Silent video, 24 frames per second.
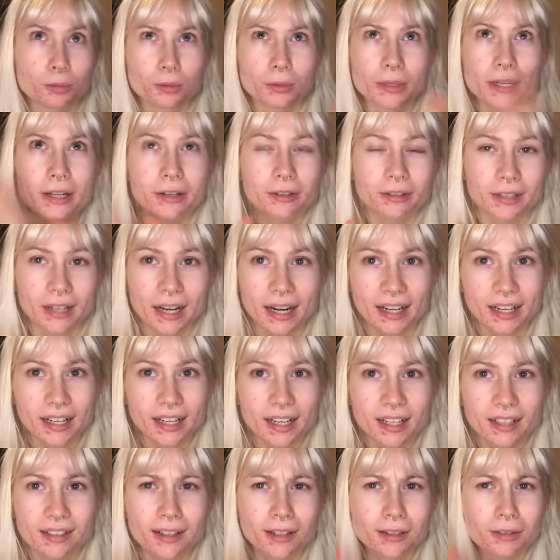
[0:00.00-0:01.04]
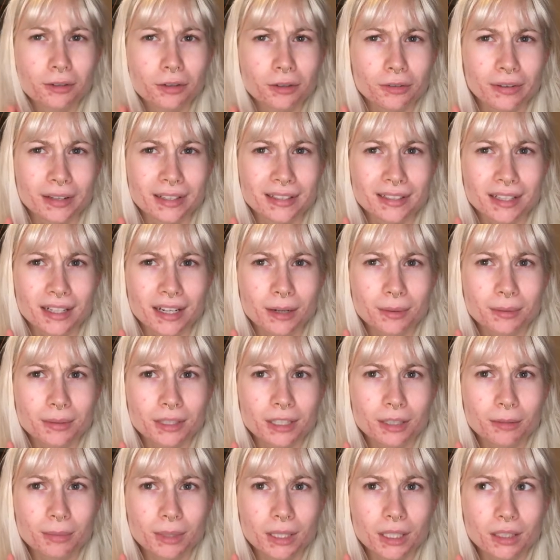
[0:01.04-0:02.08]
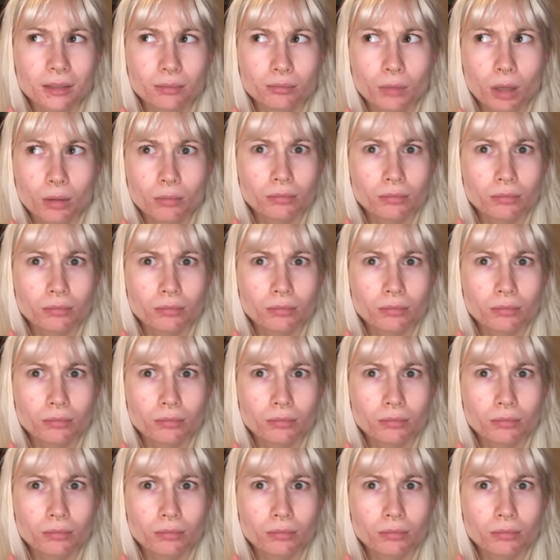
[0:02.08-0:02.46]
recreating it. I don't know if I said I was gonna be,